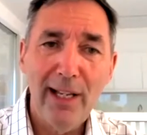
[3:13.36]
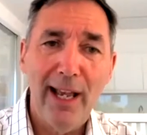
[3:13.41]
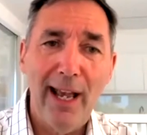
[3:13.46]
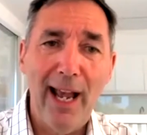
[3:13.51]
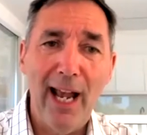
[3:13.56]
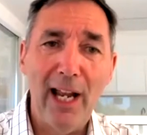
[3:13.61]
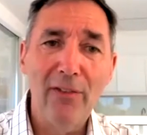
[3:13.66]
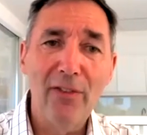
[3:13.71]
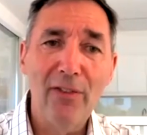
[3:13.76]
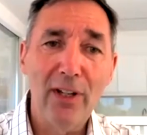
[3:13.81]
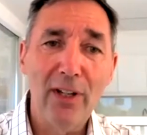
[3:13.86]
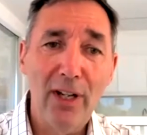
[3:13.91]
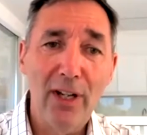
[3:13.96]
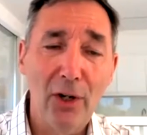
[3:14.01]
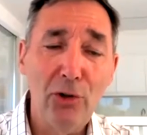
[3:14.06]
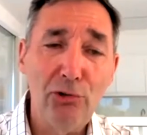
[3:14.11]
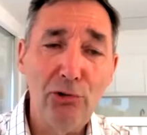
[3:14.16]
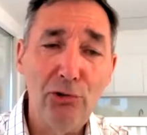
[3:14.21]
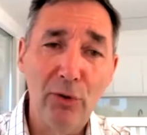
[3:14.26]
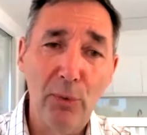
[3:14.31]
and the
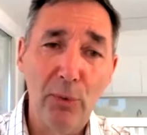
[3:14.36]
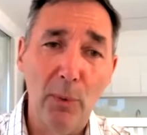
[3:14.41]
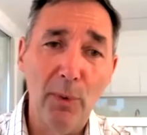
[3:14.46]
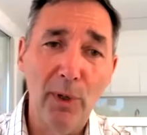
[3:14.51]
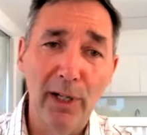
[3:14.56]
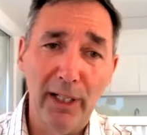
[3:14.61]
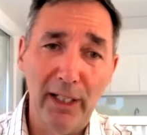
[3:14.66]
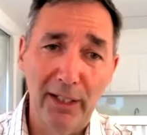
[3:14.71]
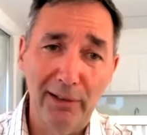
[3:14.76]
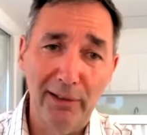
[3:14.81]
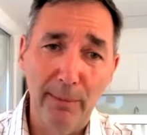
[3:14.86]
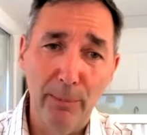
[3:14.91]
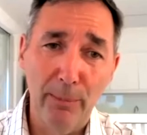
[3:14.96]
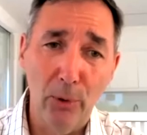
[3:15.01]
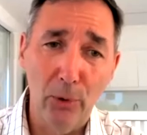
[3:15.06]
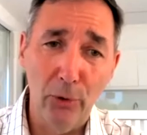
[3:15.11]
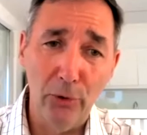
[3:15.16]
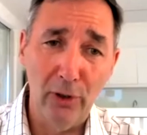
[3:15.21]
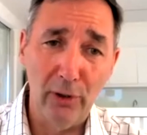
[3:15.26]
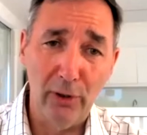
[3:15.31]
countries we work in are
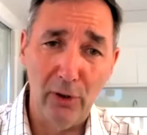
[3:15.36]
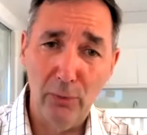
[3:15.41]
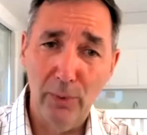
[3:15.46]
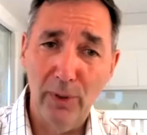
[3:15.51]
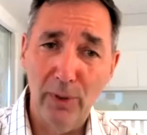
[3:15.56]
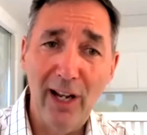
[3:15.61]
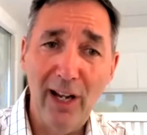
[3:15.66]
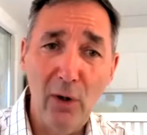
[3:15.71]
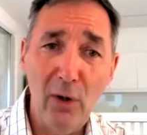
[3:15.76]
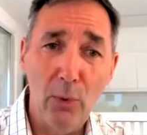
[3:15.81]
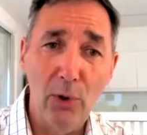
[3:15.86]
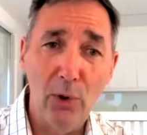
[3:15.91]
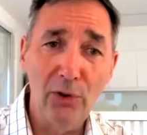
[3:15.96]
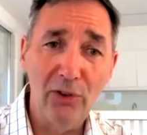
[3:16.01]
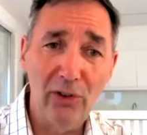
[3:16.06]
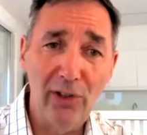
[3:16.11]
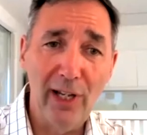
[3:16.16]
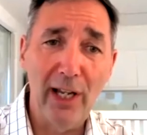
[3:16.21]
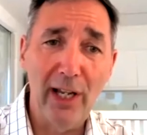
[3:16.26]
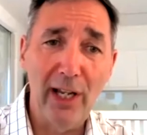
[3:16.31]
important. We don't want to
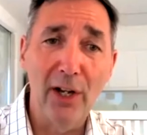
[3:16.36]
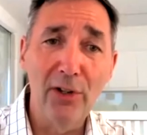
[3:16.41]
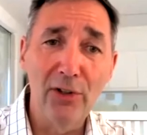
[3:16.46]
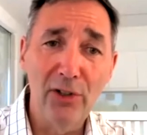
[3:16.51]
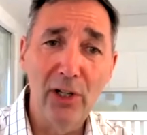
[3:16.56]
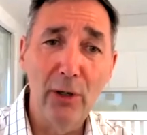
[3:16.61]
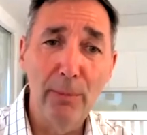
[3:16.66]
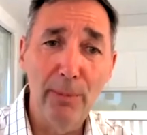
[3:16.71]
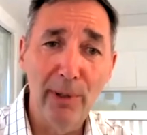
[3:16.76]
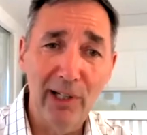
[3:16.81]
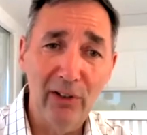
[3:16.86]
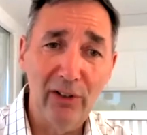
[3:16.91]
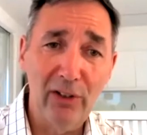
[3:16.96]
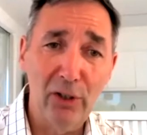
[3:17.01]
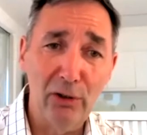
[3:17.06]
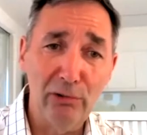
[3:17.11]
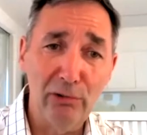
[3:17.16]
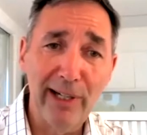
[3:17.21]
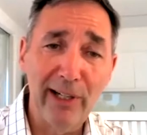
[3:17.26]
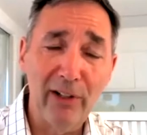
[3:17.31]
take undue
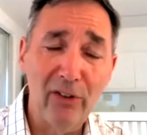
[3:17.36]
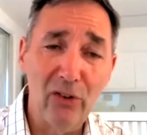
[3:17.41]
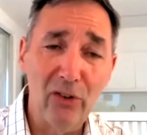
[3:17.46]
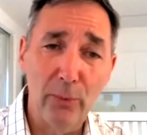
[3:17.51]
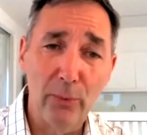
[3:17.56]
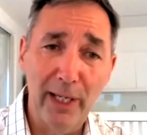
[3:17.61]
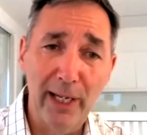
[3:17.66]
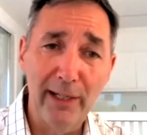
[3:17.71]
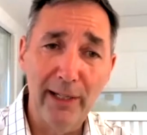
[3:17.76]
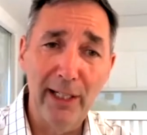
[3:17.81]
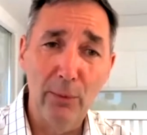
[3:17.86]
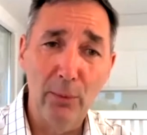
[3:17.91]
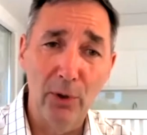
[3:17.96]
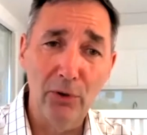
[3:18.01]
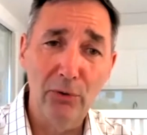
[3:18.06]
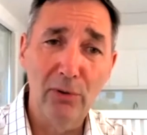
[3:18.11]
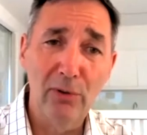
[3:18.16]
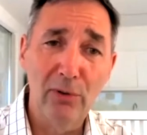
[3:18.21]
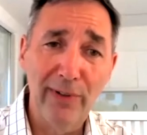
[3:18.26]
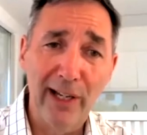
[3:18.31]
political risk. We only want
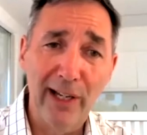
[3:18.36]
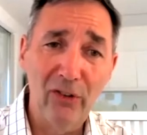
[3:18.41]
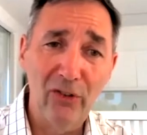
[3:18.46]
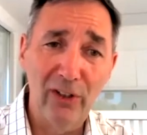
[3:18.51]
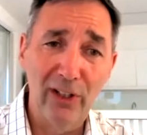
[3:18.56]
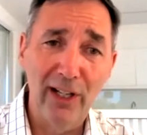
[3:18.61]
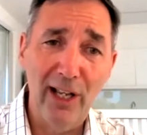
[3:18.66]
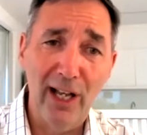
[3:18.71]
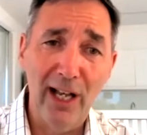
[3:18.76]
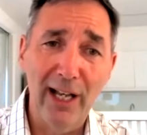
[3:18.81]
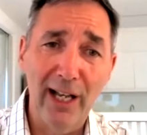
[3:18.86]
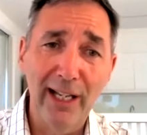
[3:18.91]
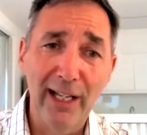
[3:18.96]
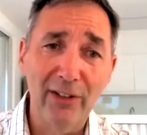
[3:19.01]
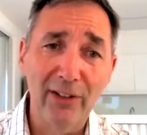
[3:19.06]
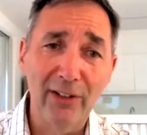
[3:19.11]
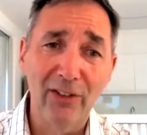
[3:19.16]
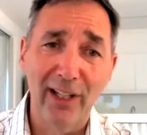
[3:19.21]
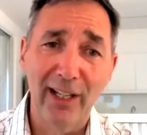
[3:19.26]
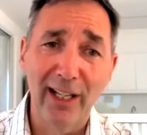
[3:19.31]
to invest in higher
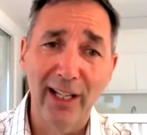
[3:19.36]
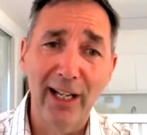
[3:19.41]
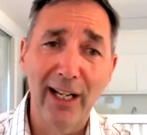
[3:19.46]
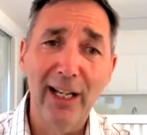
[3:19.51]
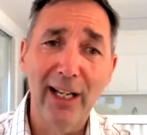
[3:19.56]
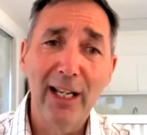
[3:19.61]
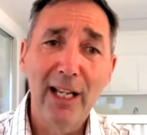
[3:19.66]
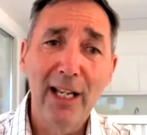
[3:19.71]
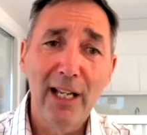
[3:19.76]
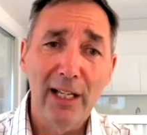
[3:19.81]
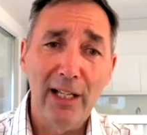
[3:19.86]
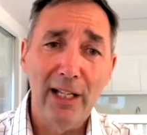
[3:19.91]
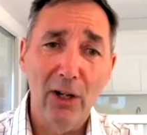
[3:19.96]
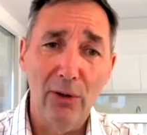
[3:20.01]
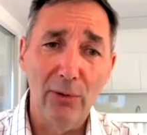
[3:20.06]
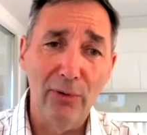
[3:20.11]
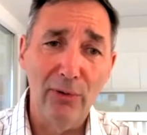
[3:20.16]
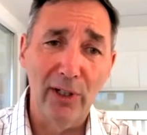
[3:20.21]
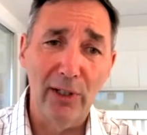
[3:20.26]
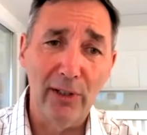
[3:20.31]
tier
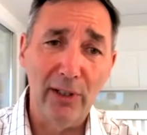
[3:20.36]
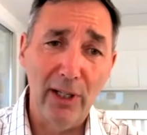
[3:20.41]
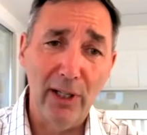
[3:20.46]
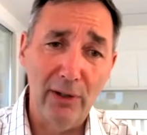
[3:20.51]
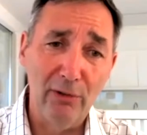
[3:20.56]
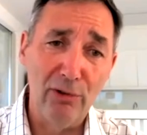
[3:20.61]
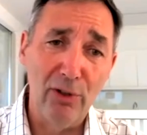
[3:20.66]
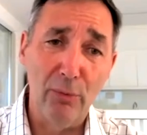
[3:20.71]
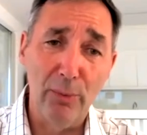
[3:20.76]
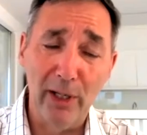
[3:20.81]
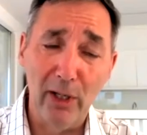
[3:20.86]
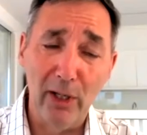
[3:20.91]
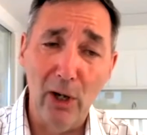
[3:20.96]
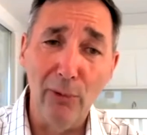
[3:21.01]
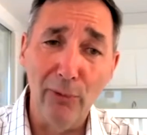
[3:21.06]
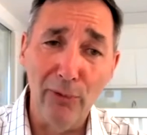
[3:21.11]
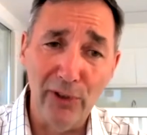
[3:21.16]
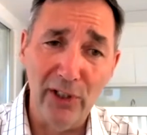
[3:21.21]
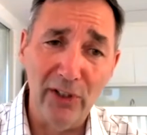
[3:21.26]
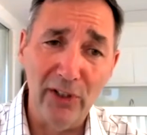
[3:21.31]
confident countries we're
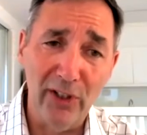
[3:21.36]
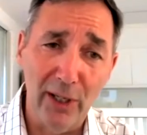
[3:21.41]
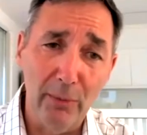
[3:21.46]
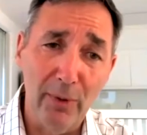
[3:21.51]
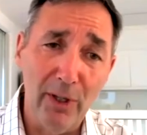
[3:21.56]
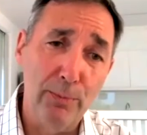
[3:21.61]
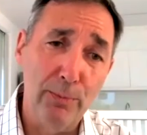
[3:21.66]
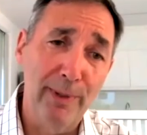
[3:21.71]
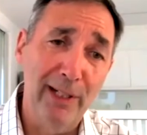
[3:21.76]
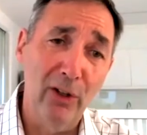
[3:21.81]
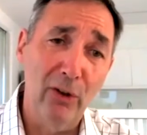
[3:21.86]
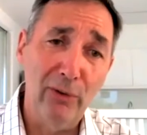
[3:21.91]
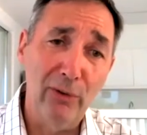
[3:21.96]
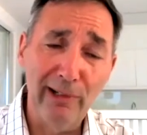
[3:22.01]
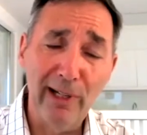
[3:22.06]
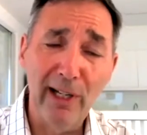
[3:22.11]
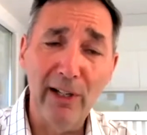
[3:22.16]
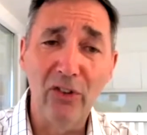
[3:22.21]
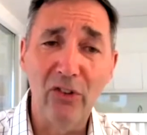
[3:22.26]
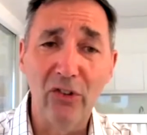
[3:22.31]
confident in, which means for
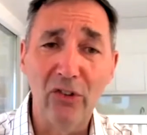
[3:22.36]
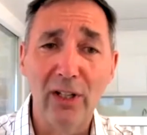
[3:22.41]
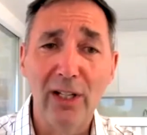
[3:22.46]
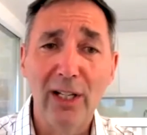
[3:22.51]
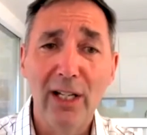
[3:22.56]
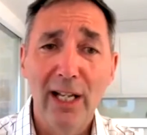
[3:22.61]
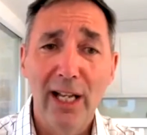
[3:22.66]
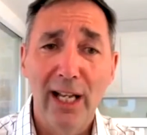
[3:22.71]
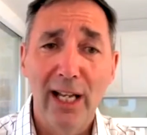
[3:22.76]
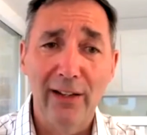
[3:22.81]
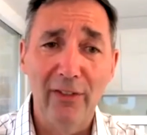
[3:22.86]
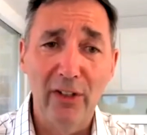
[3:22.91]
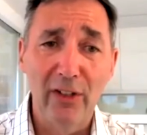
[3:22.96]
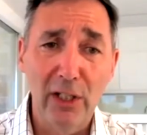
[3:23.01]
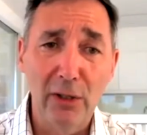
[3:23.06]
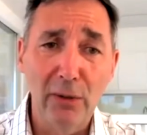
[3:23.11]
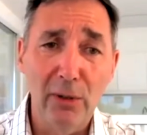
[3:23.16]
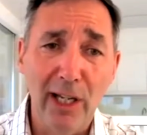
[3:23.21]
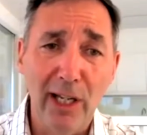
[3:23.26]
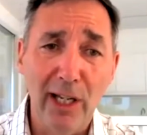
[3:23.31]
us,
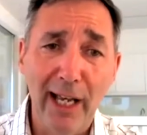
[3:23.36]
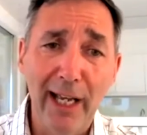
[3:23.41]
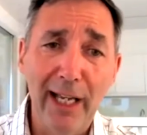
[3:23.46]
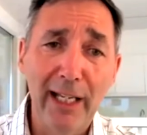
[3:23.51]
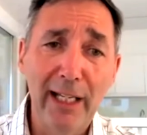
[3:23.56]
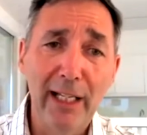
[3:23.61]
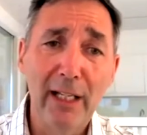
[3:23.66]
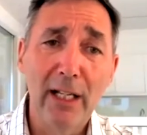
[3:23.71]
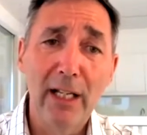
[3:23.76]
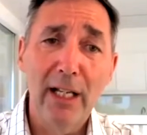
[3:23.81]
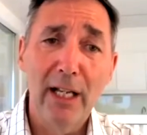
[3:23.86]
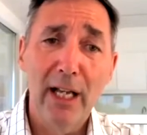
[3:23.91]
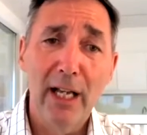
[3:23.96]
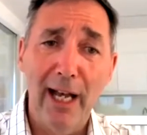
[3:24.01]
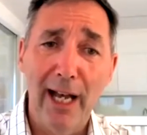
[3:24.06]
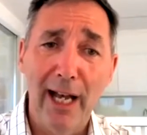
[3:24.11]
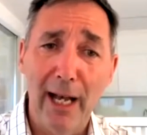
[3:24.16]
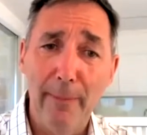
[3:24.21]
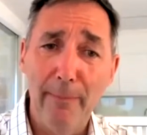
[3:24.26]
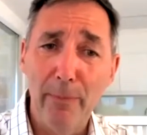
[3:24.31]
the UK,
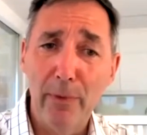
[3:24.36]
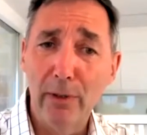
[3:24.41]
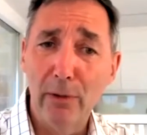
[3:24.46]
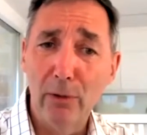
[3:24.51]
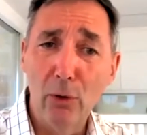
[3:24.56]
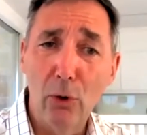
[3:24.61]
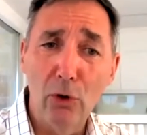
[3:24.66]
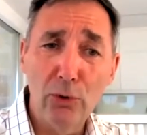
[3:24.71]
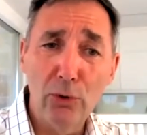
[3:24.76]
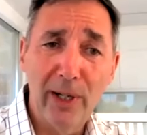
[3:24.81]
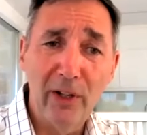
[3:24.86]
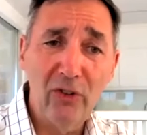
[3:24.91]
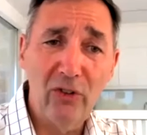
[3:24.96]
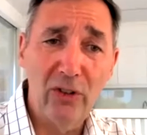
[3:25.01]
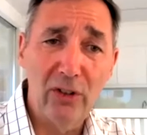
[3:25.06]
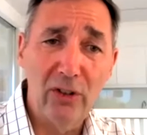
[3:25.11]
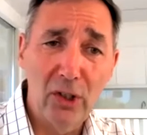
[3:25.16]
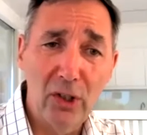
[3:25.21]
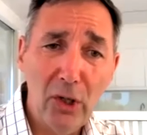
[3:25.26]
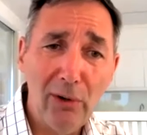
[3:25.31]
um,
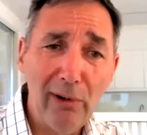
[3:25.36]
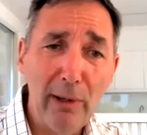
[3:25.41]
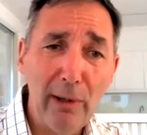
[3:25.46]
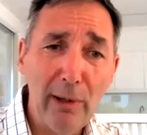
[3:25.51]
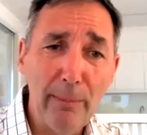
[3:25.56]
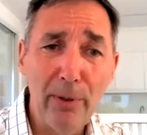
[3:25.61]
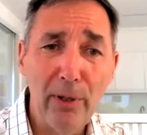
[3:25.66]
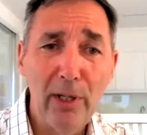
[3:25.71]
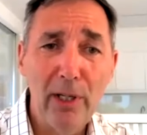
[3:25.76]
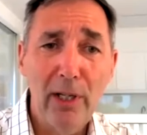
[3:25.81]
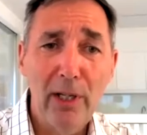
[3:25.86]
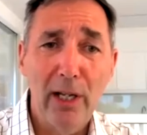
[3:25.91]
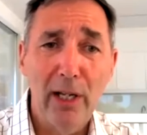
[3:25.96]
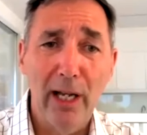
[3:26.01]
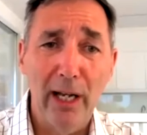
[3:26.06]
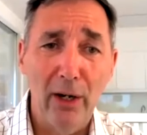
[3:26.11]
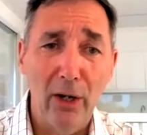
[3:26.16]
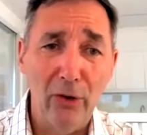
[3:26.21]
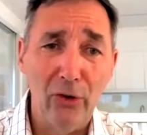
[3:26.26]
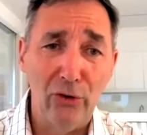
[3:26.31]
Northwestern Europe,
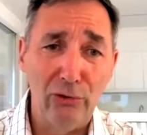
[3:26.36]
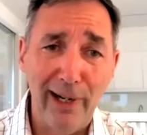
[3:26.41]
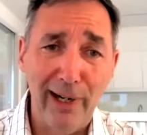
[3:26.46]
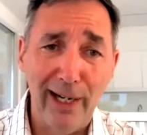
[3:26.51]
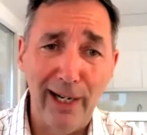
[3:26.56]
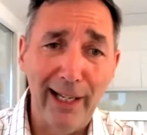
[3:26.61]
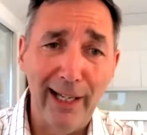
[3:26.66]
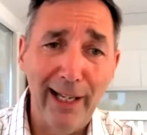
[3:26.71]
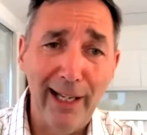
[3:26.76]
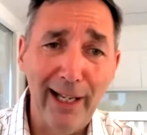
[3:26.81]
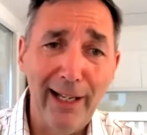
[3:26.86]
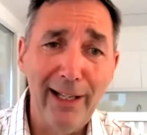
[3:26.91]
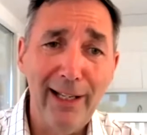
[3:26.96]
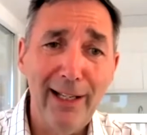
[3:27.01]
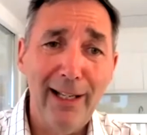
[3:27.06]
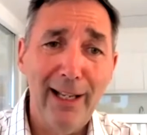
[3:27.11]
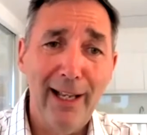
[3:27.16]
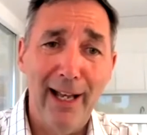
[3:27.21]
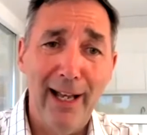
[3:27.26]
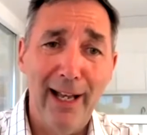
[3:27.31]
uh, Australia,
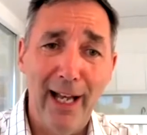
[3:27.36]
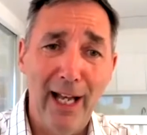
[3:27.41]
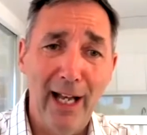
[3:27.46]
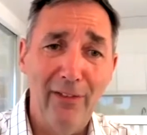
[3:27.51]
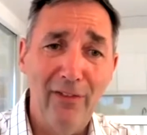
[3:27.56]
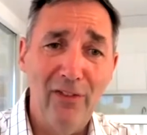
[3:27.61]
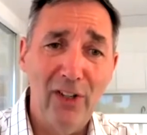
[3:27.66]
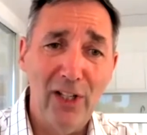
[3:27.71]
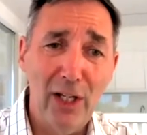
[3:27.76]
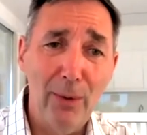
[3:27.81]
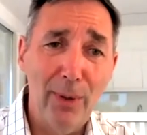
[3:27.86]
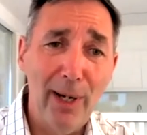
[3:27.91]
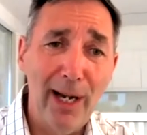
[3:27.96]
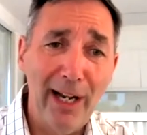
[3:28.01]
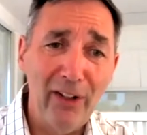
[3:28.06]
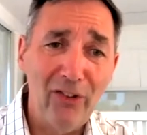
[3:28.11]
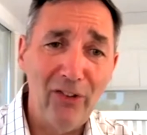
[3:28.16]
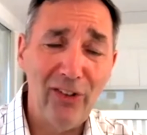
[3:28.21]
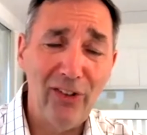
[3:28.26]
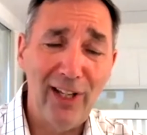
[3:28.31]
uh, the
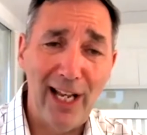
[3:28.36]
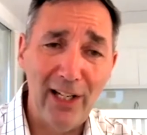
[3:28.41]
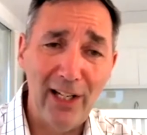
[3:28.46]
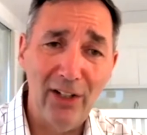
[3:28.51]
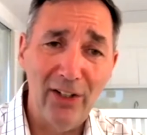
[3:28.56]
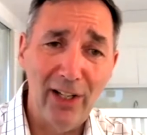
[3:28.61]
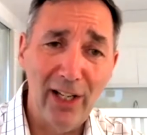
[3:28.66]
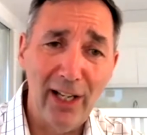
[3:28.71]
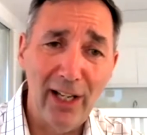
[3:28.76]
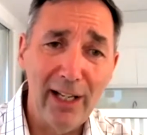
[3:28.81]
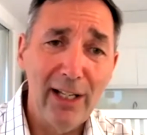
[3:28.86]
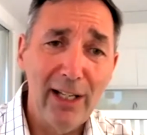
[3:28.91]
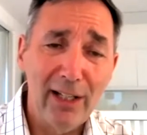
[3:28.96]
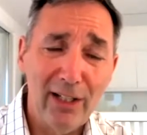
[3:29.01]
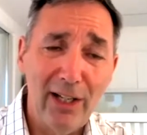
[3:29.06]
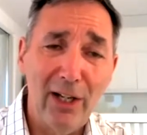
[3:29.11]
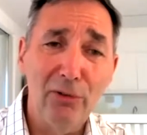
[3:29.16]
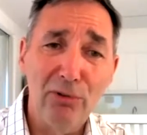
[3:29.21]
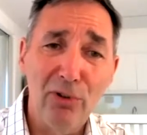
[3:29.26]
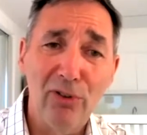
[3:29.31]
US, Canada,
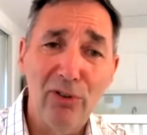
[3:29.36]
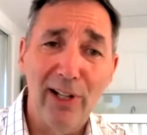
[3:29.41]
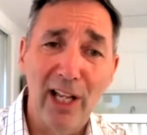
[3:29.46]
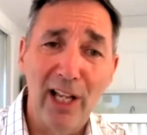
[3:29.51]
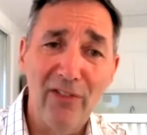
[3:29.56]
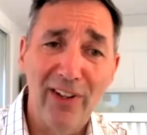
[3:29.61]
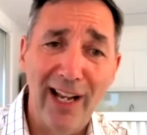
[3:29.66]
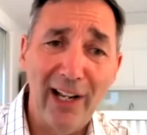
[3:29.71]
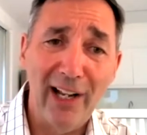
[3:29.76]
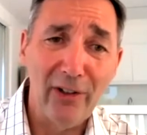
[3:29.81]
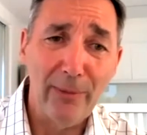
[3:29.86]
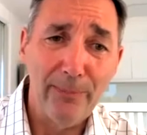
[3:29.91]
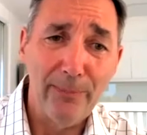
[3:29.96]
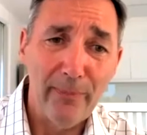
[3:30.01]
countries like that.